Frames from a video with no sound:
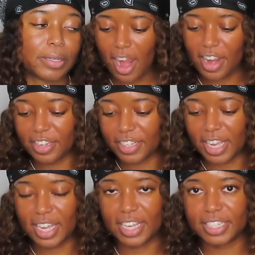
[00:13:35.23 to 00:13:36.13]
Alright, you
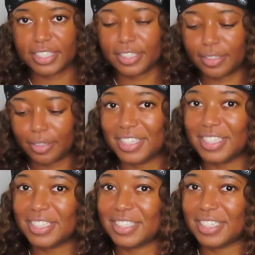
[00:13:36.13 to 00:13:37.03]
guys,
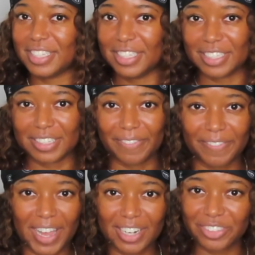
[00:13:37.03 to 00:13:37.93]
this is the
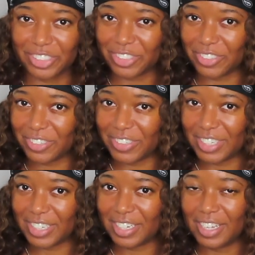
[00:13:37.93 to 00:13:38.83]
final
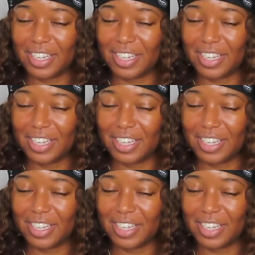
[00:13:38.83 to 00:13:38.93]
story